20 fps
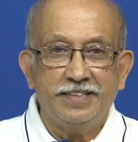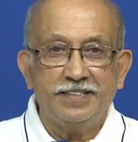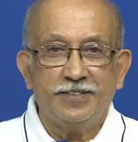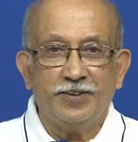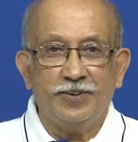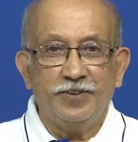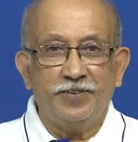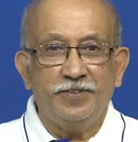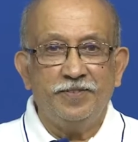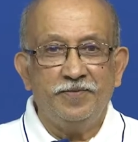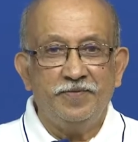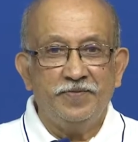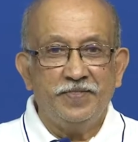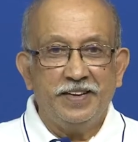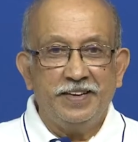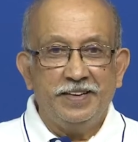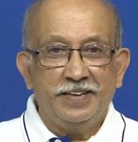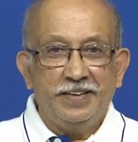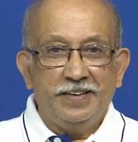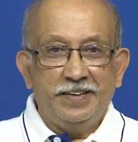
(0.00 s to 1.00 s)
So,
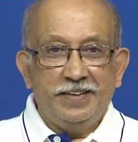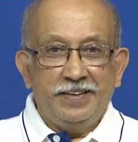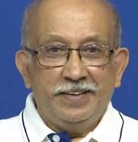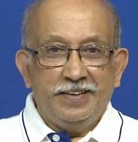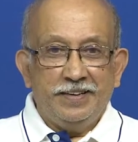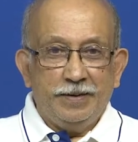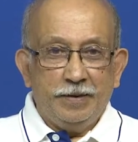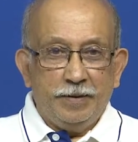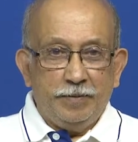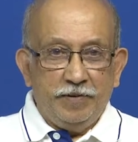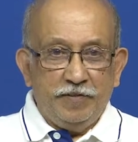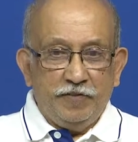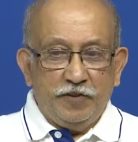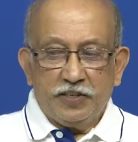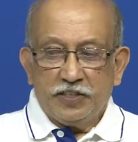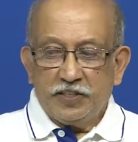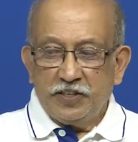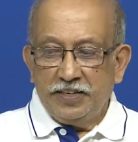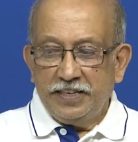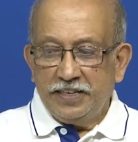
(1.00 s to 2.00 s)
before
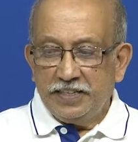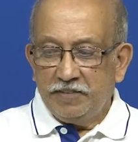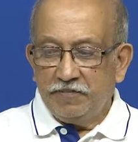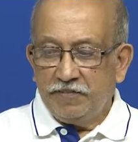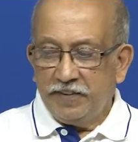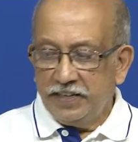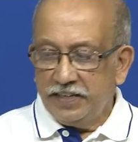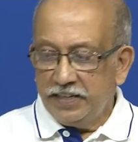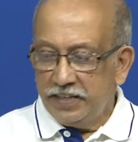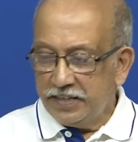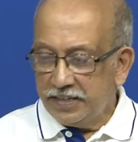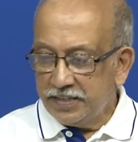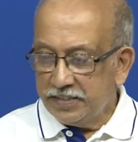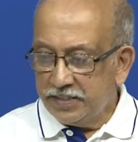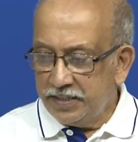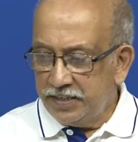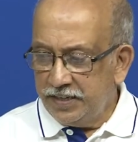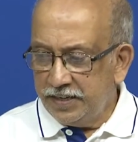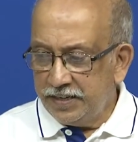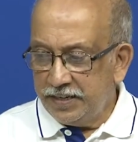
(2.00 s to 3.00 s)
showing the final
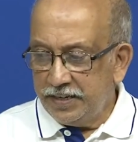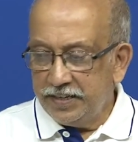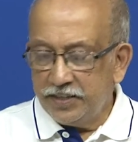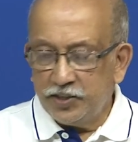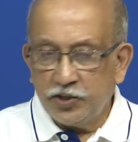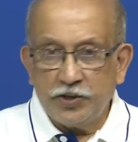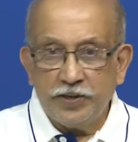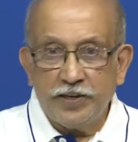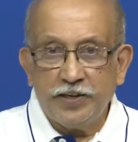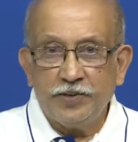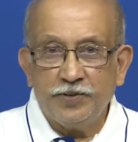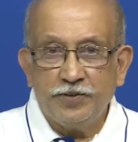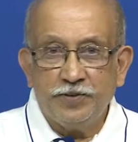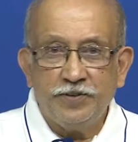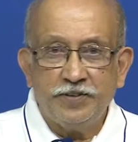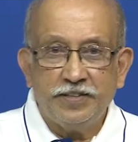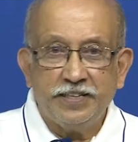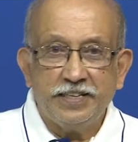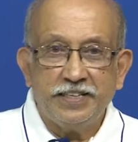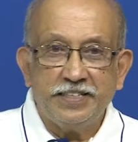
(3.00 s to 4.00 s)
result I showed
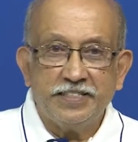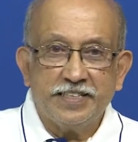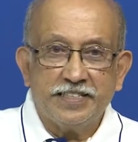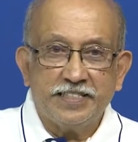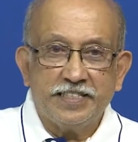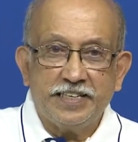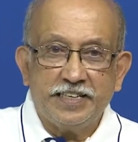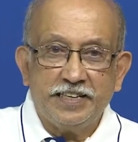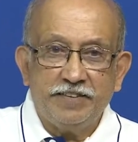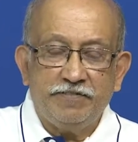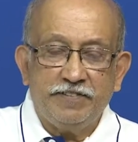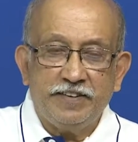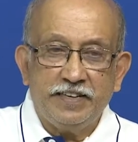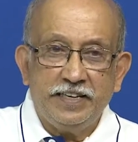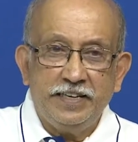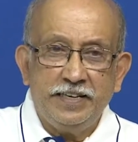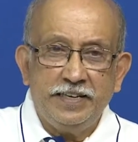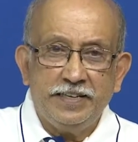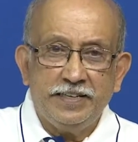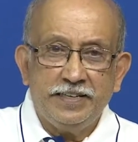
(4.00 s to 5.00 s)
you the necessity for
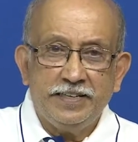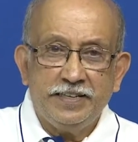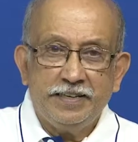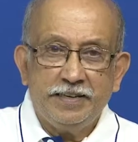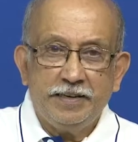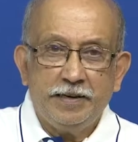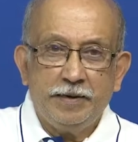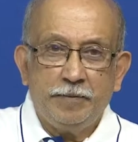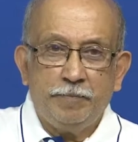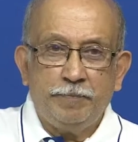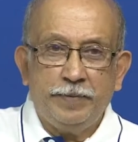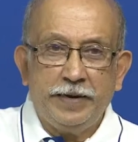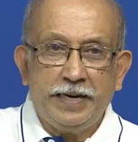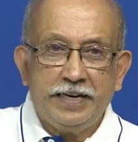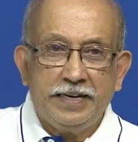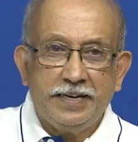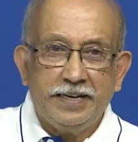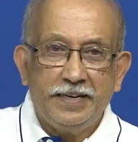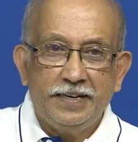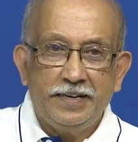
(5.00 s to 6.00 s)
a, a
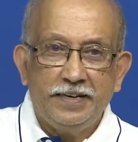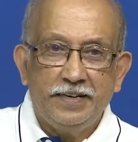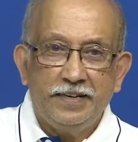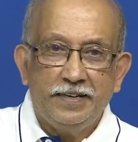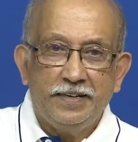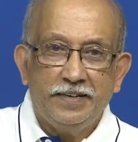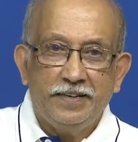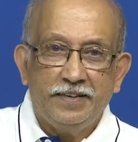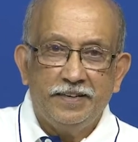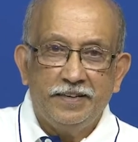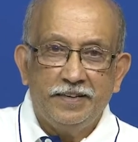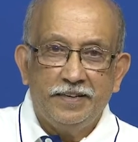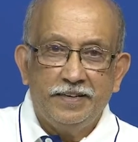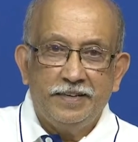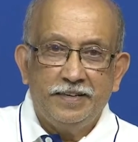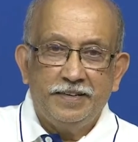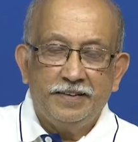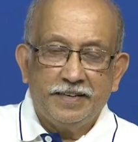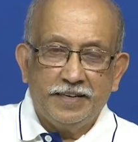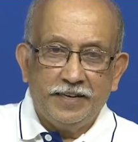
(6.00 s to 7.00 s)
pen
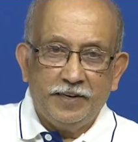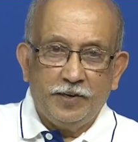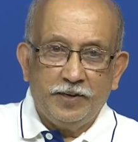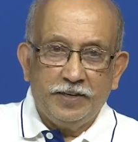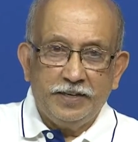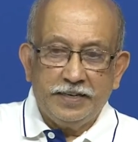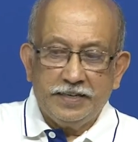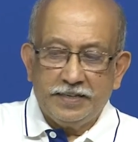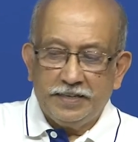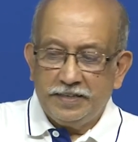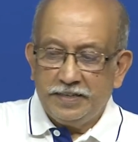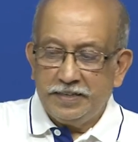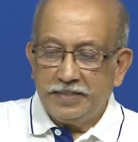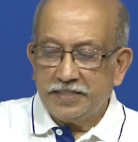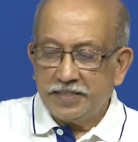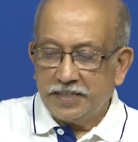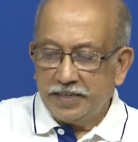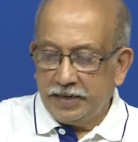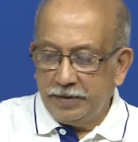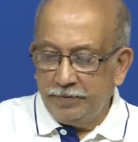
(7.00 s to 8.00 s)
okay, or
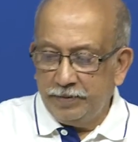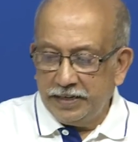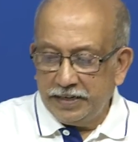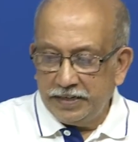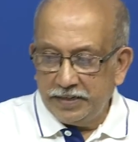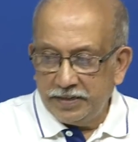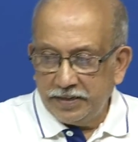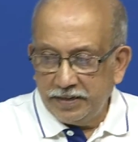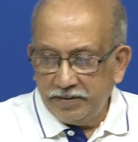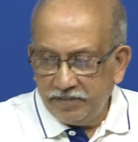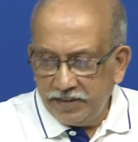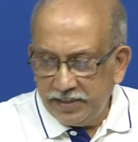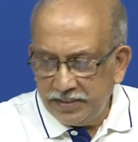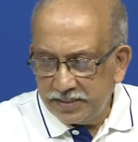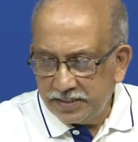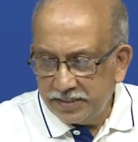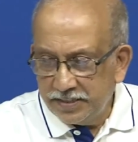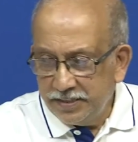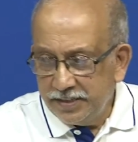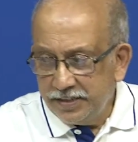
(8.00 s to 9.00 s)
scribing
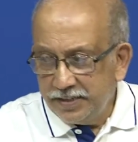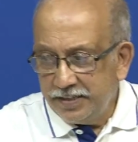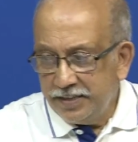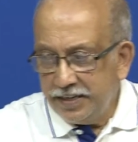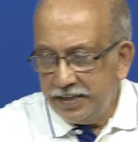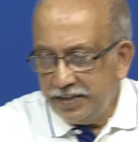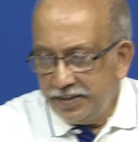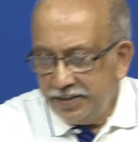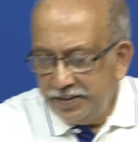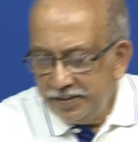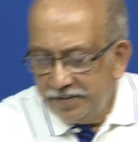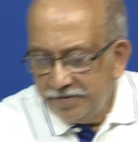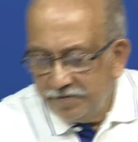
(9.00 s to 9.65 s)
device then